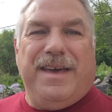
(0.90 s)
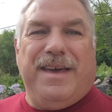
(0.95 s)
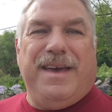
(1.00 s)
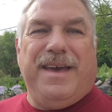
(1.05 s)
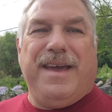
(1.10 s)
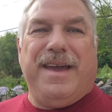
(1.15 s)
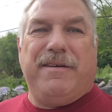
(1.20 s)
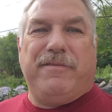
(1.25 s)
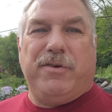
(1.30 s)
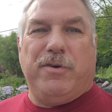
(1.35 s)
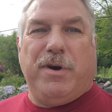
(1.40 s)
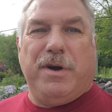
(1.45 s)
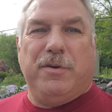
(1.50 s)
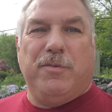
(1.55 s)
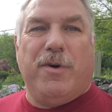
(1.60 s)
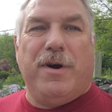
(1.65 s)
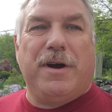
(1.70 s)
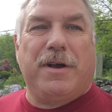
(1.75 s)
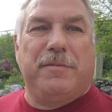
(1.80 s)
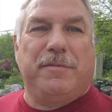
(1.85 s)
Hey everyone,
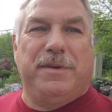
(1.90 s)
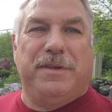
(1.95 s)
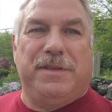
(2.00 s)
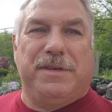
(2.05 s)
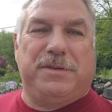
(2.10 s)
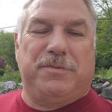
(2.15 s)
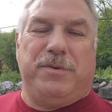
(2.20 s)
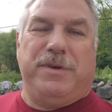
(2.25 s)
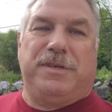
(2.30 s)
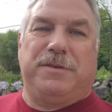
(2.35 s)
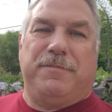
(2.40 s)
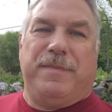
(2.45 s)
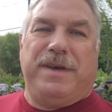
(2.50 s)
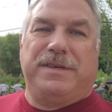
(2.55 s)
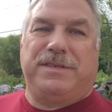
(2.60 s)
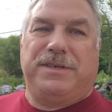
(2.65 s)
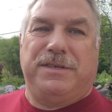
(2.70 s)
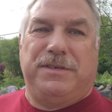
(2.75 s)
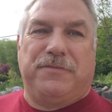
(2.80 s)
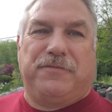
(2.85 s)
welcome to this week's
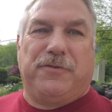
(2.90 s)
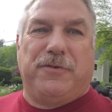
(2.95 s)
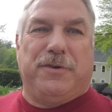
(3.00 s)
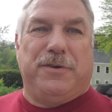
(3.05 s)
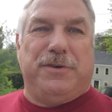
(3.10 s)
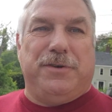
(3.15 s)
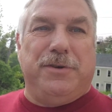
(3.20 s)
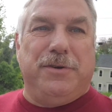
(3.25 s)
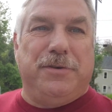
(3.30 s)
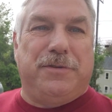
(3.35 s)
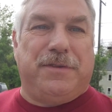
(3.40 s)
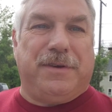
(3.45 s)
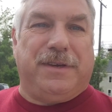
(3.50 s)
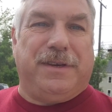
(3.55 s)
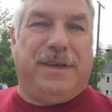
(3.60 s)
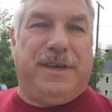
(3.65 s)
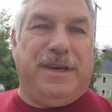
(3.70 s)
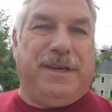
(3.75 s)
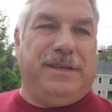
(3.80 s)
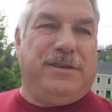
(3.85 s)
message for youth
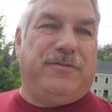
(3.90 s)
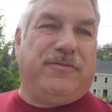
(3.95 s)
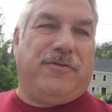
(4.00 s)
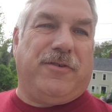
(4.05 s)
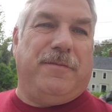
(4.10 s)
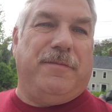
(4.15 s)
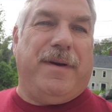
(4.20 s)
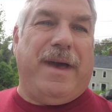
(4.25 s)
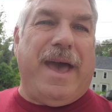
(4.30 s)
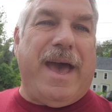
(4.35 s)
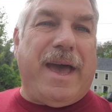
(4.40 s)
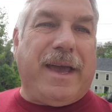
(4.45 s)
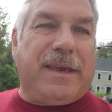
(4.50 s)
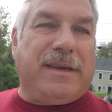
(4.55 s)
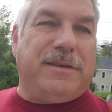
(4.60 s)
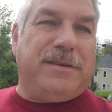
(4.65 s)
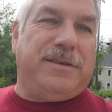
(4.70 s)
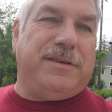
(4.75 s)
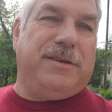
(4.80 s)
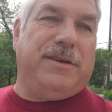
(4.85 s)
and kids from
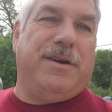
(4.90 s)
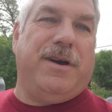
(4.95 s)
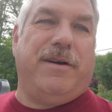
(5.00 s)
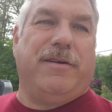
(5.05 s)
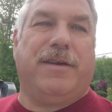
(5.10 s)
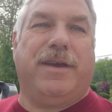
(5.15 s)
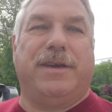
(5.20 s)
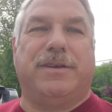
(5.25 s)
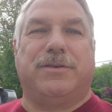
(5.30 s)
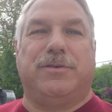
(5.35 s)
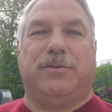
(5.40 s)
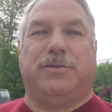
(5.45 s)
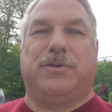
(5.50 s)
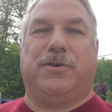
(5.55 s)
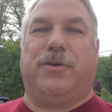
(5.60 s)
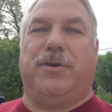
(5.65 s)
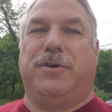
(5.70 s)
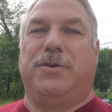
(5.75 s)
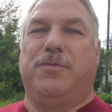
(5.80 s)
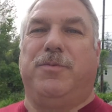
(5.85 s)
Atkinson Congregational
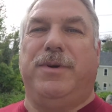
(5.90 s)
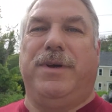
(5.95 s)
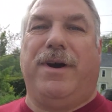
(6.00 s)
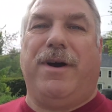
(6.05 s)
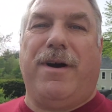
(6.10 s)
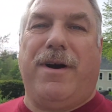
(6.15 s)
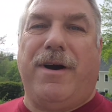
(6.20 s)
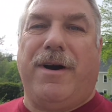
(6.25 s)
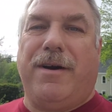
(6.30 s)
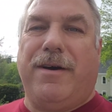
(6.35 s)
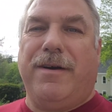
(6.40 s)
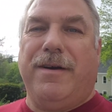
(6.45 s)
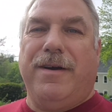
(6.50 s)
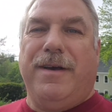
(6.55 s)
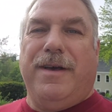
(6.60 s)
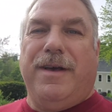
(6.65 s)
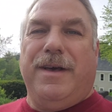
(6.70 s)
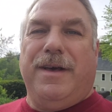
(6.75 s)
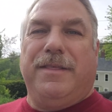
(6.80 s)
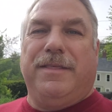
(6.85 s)
Church. We are
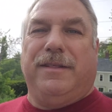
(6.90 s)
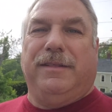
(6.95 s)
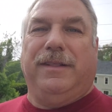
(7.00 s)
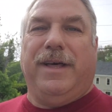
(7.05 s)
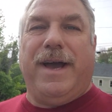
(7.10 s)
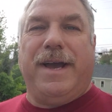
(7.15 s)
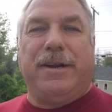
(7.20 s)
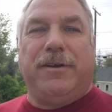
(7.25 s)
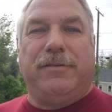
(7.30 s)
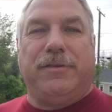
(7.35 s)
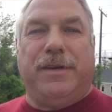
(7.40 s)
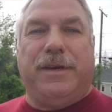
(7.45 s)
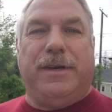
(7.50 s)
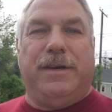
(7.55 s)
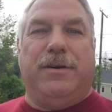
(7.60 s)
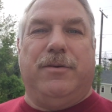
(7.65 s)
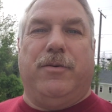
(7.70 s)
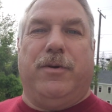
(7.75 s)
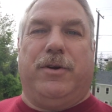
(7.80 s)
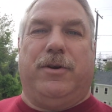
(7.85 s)
the light on the
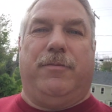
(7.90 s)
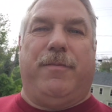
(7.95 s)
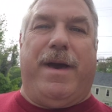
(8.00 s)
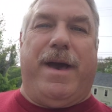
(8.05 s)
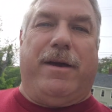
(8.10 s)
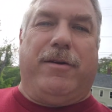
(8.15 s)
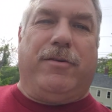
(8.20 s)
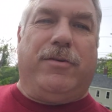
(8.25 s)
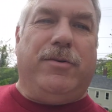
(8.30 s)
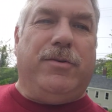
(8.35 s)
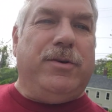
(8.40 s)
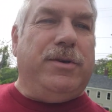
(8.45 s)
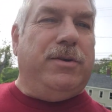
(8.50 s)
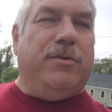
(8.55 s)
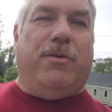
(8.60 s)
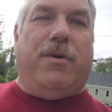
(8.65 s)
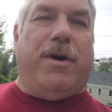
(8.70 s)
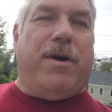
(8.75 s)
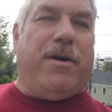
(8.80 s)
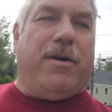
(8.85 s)
hill where no matter who
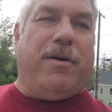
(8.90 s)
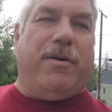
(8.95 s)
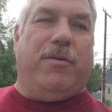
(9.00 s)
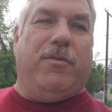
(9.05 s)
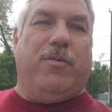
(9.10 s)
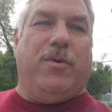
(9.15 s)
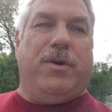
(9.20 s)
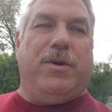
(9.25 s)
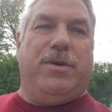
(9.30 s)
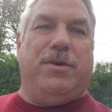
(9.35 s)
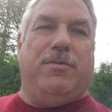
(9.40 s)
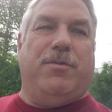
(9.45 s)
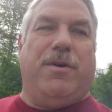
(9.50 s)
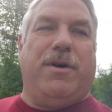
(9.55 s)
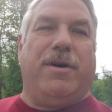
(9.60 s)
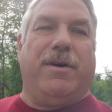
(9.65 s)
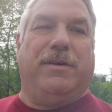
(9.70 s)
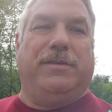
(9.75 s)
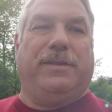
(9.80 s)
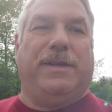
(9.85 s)
you are or where you
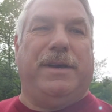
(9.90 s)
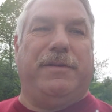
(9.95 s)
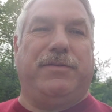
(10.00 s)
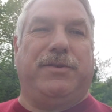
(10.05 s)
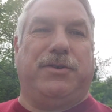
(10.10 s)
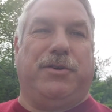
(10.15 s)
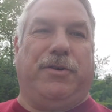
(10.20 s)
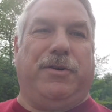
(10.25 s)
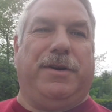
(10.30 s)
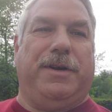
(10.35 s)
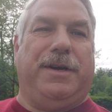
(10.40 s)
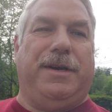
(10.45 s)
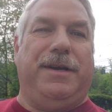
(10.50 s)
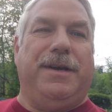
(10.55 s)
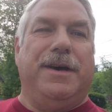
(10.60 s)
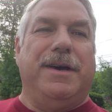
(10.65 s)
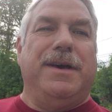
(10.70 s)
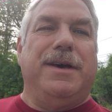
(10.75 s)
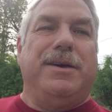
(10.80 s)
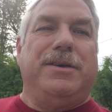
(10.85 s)
are on life's journey,
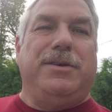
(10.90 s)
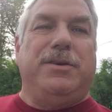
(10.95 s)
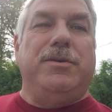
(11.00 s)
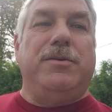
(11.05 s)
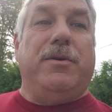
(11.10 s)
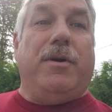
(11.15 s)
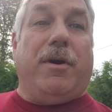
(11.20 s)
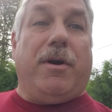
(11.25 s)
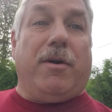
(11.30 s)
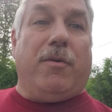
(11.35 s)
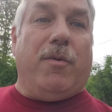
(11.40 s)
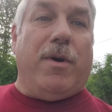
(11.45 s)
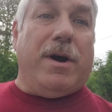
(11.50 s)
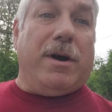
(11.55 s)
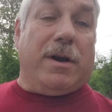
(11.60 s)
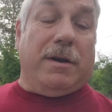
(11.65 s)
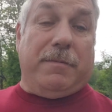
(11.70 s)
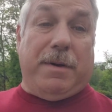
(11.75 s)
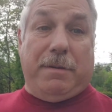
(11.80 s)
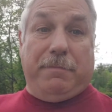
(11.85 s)
you are
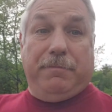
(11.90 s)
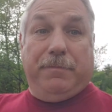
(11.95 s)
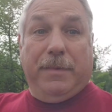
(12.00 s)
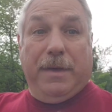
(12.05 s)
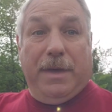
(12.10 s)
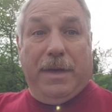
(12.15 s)
welcome.